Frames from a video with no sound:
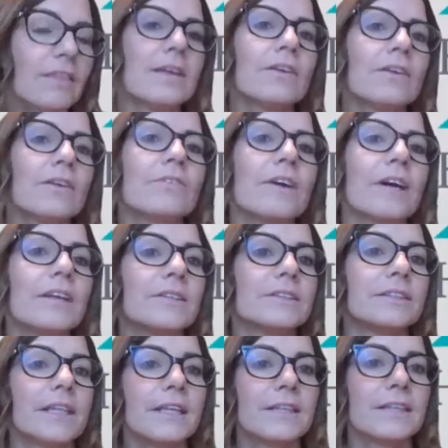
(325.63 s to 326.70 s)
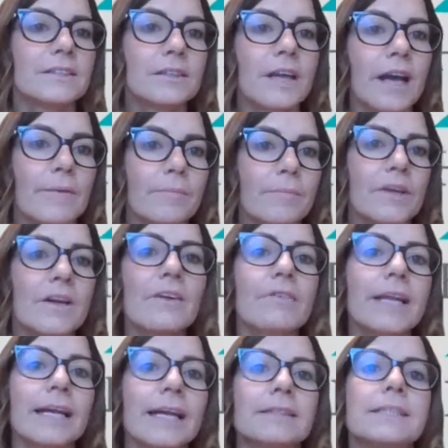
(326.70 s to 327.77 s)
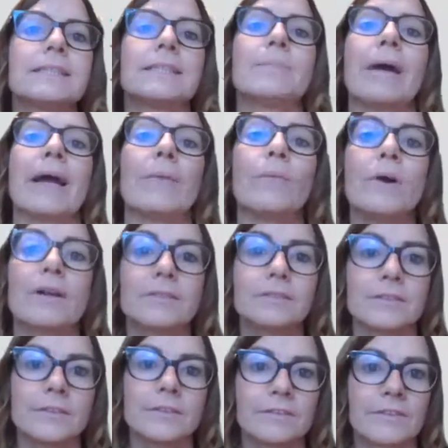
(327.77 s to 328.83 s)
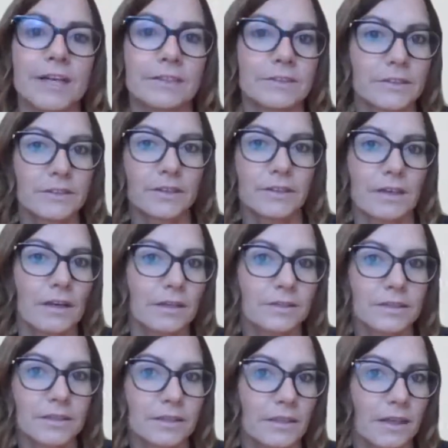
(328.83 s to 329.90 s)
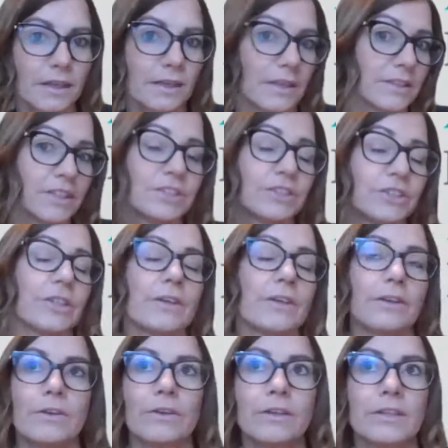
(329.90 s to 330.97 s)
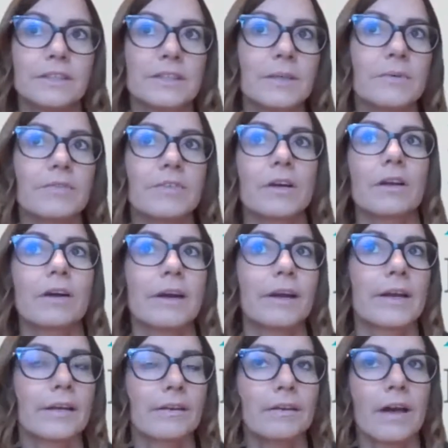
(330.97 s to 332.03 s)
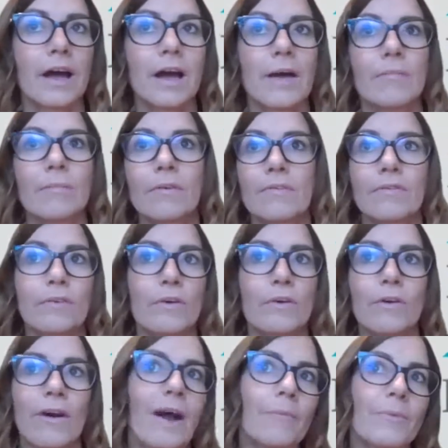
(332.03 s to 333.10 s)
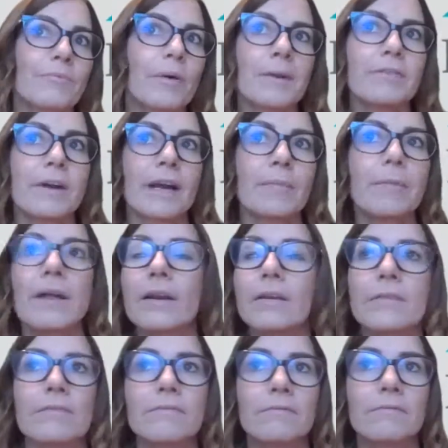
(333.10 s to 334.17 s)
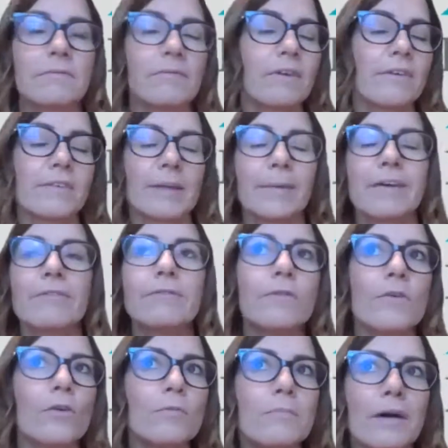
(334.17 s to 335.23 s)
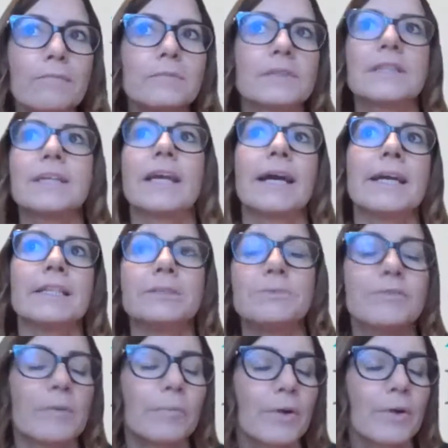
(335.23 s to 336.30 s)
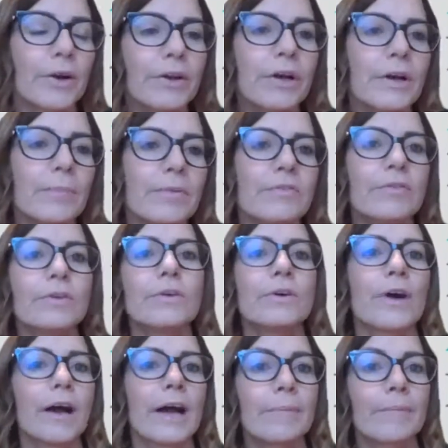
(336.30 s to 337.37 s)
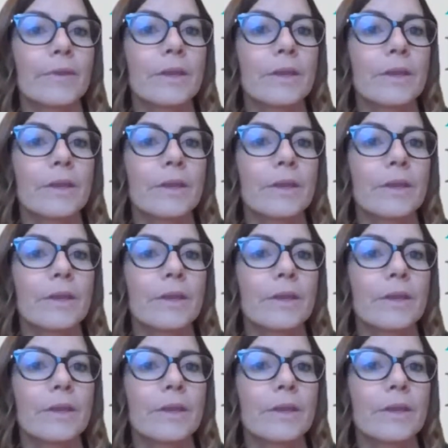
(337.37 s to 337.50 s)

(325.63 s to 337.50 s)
I think you're right, Lucy. It's you can't really anticipate what an underwriter is going to ask. In addition, you can sit with your client I would probably recommend roughly about 4 months engaging with a broker before